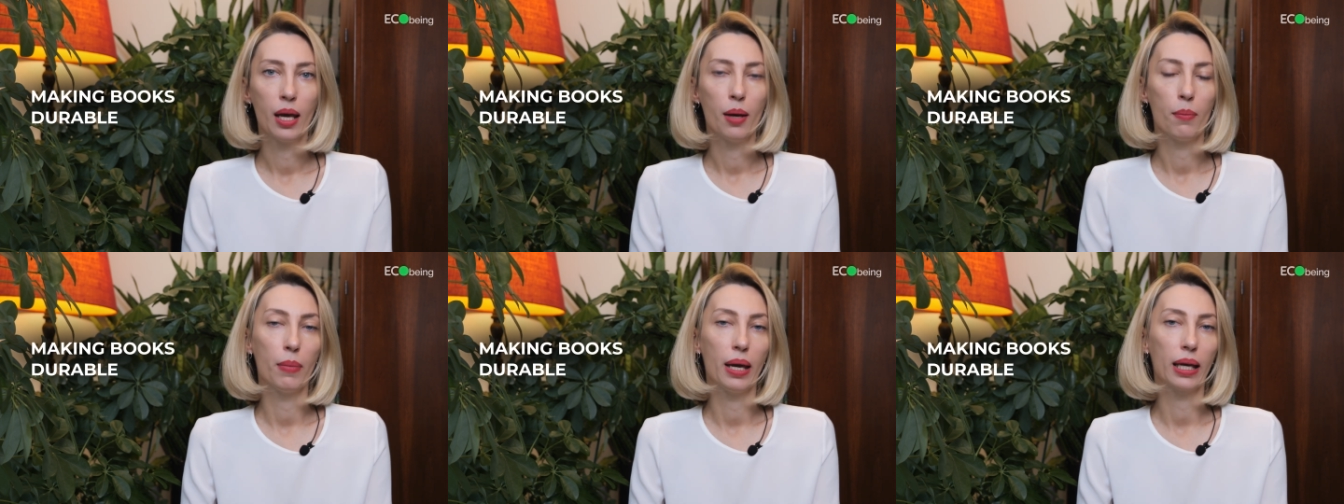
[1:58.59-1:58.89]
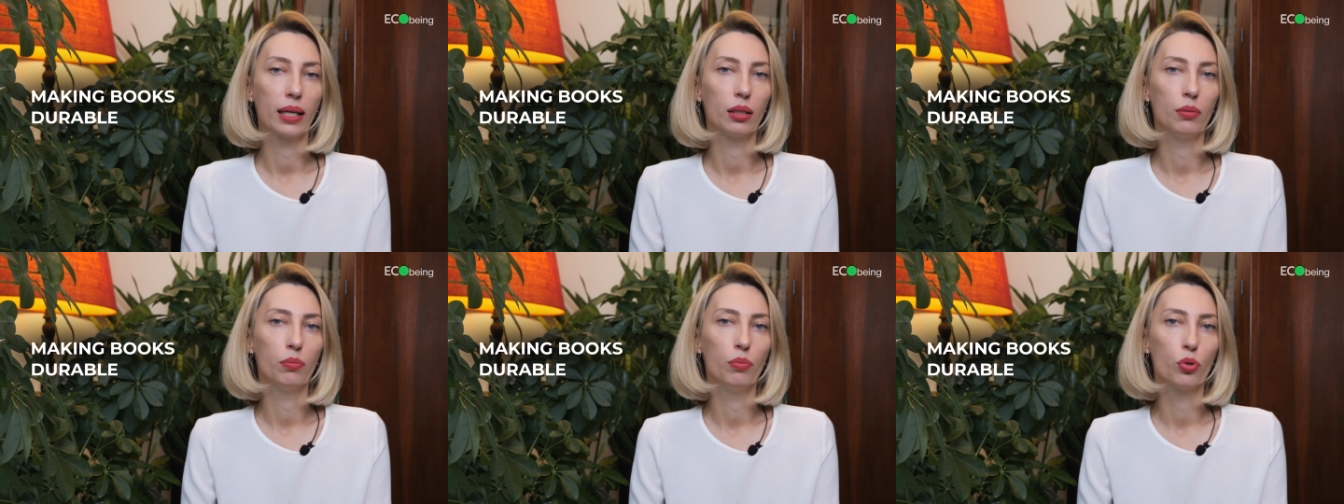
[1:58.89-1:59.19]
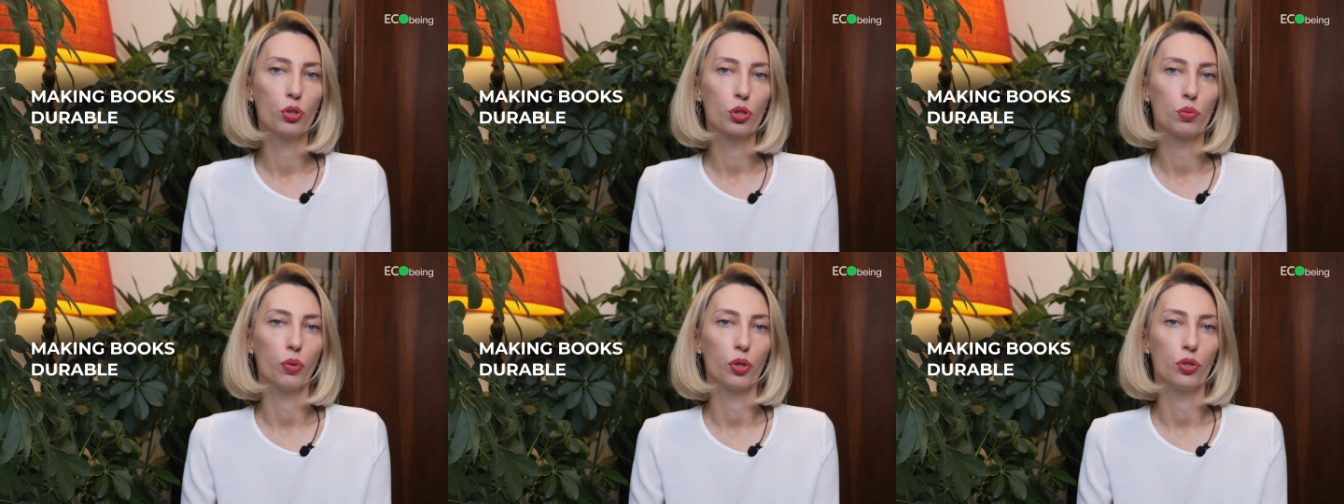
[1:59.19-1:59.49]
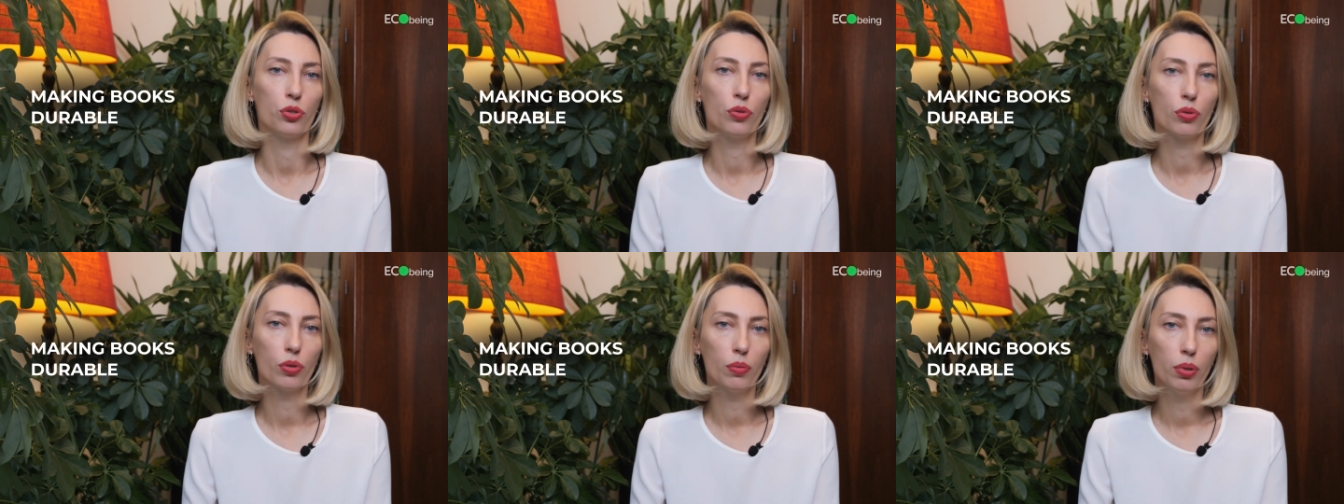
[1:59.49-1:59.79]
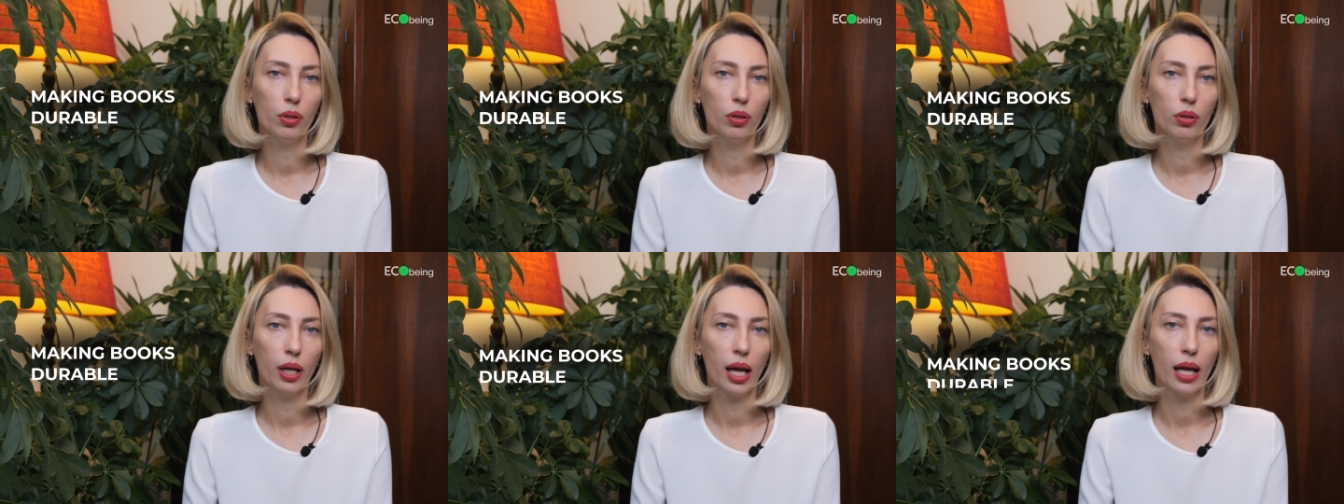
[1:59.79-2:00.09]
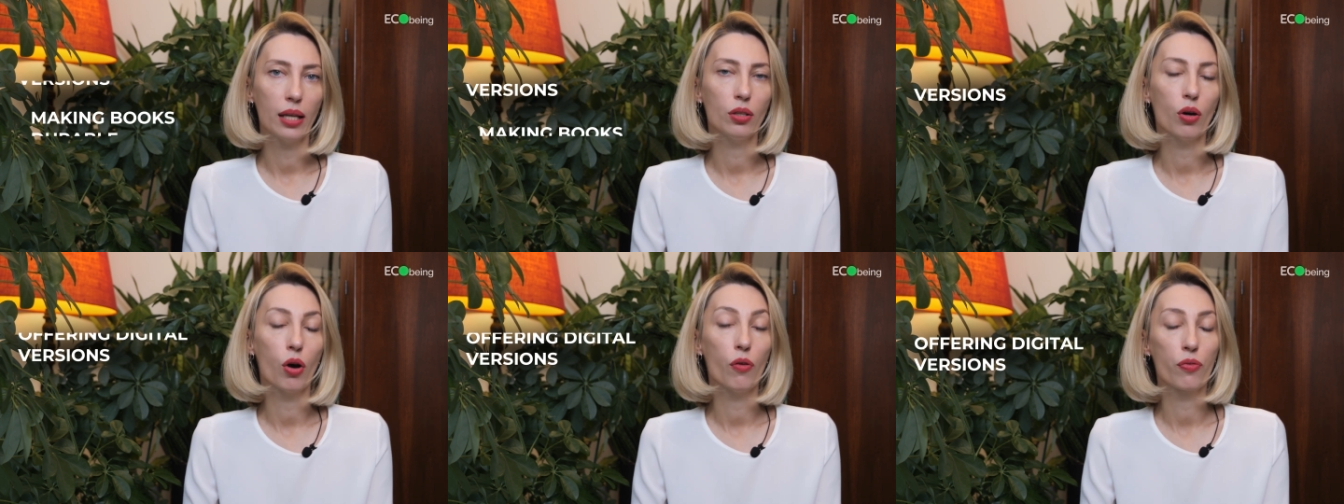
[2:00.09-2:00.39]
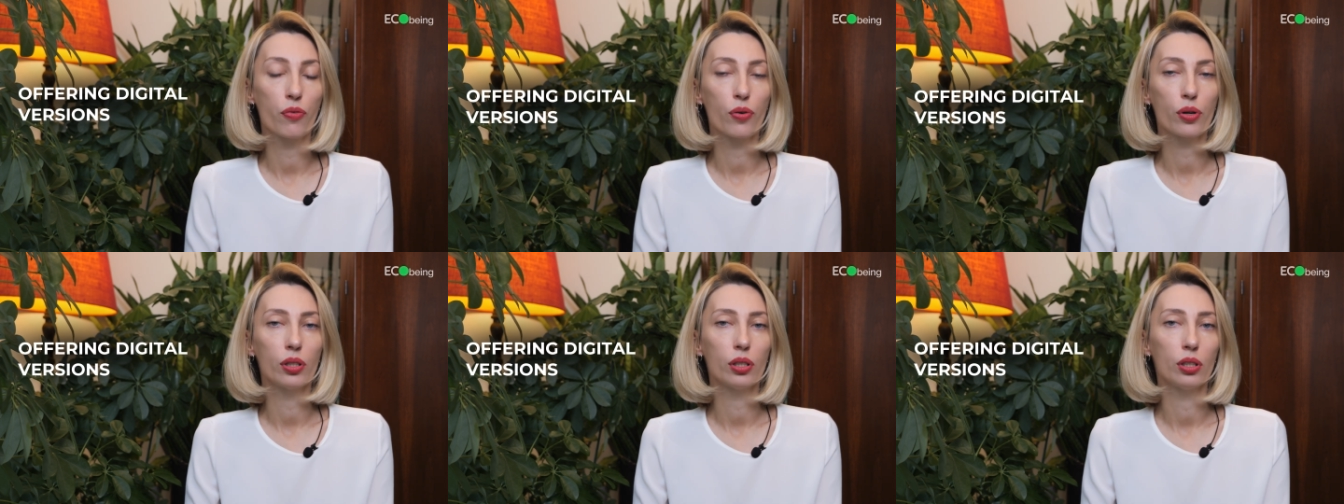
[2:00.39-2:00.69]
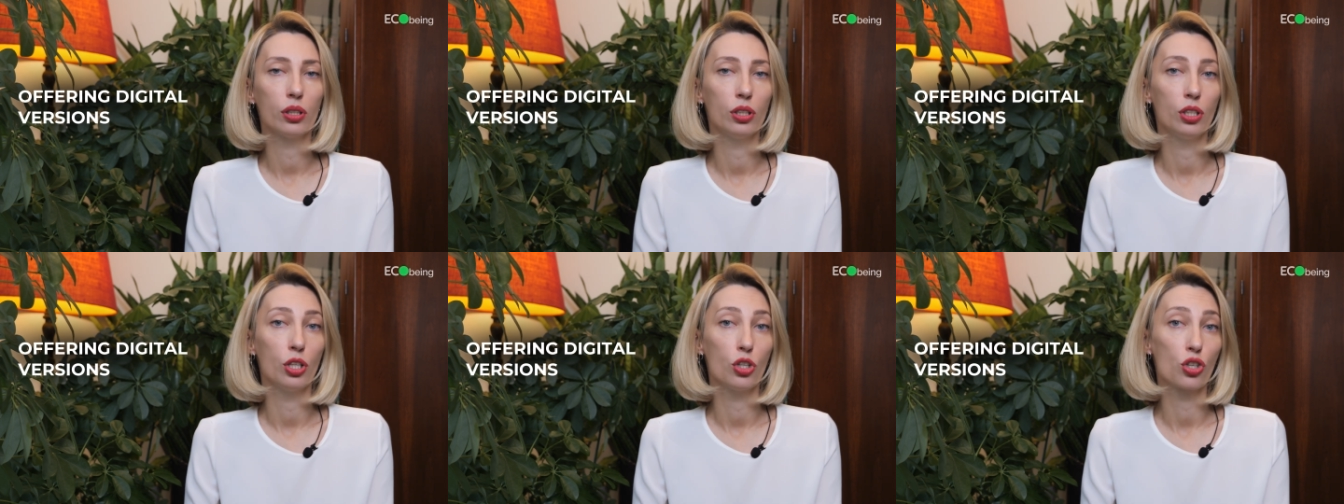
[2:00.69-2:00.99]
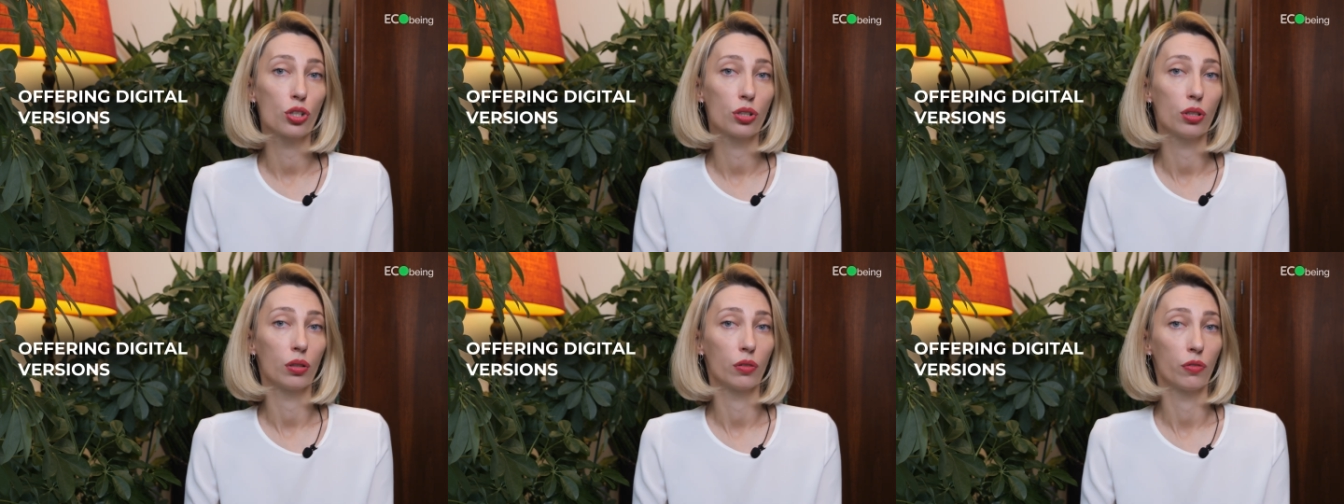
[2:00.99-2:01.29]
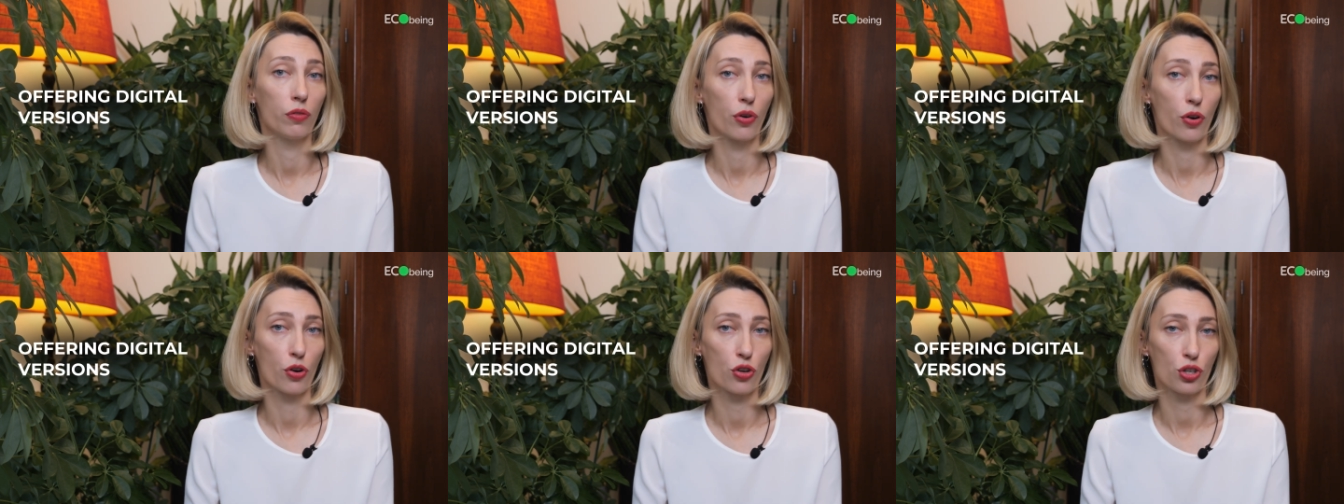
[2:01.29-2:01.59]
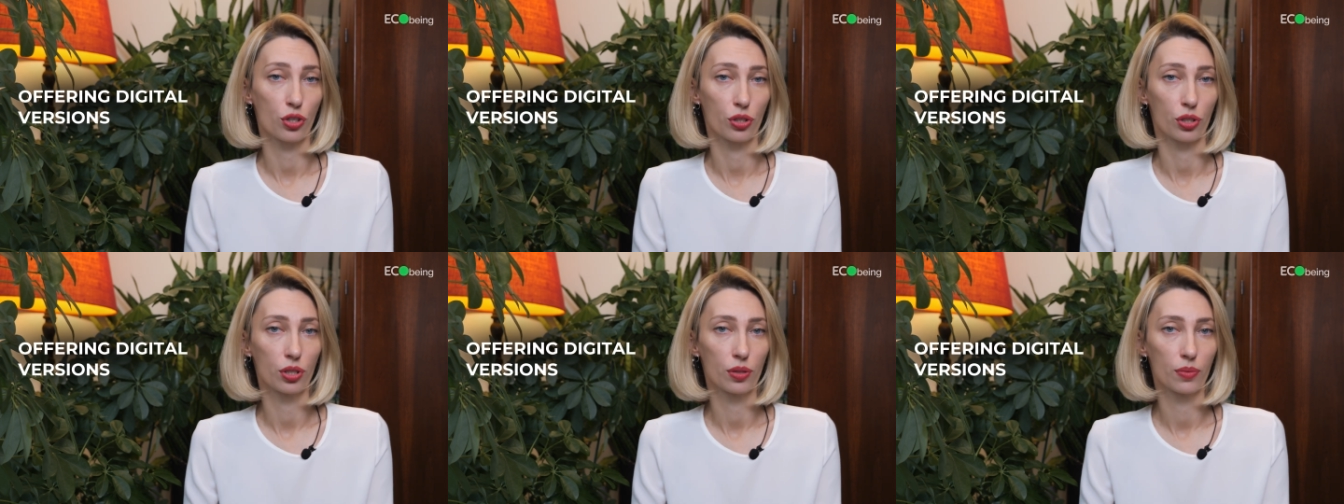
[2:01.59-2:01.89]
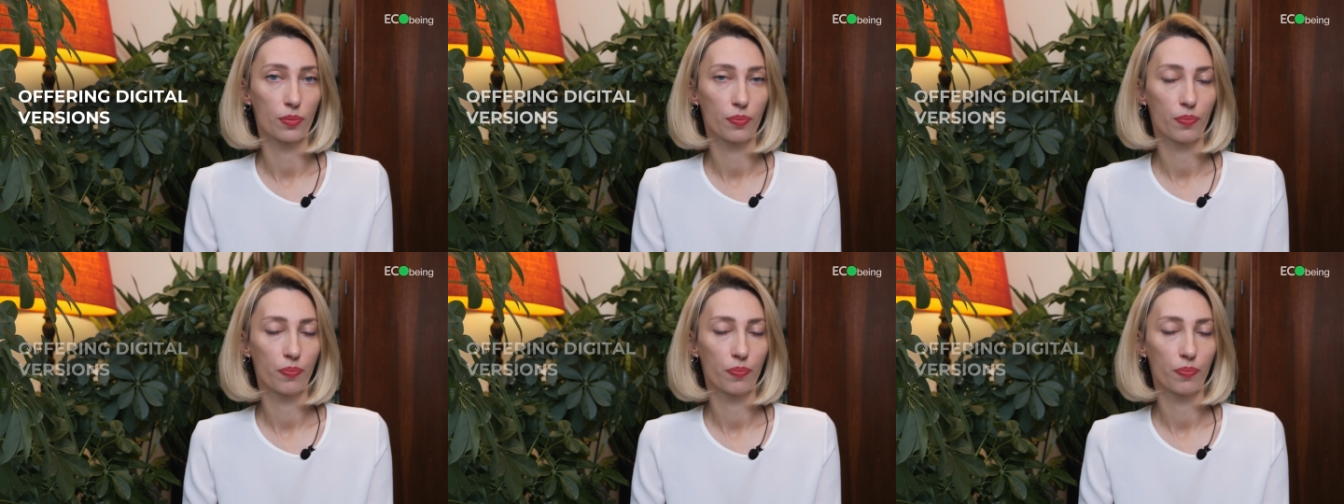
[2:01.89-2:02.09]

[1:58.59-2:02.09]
making books more durable, and offering digital versions.